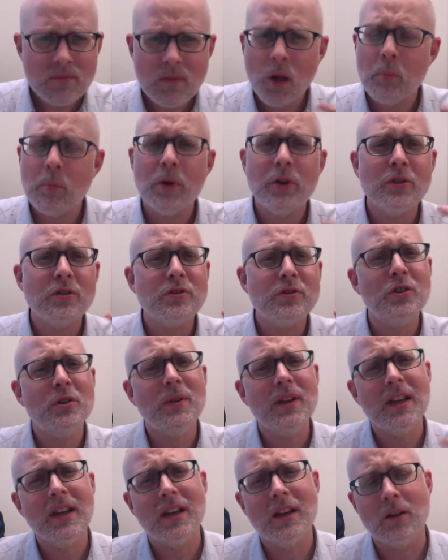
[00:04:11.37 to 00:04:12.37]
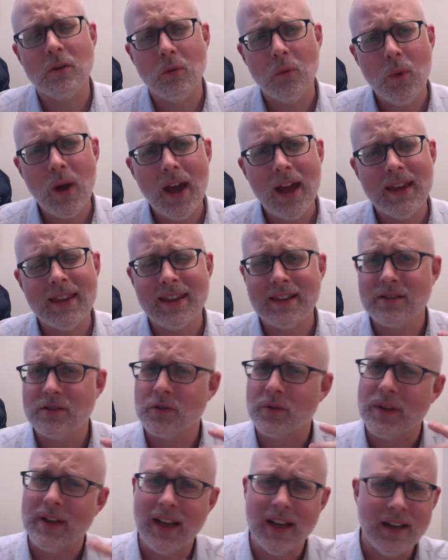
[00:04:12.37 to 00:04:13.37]
but you're doing it in a way that's
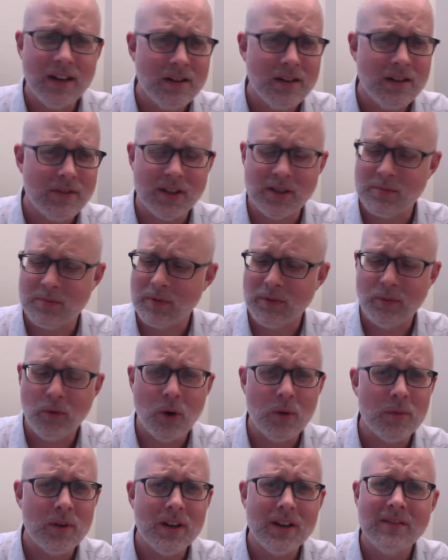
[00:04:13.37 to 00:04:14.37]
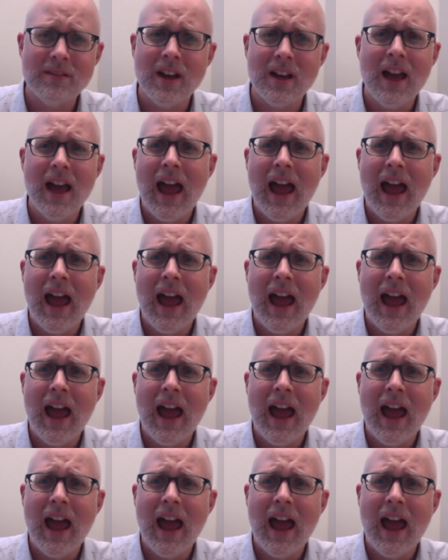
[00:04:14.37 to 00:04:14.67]
creative, that's performative,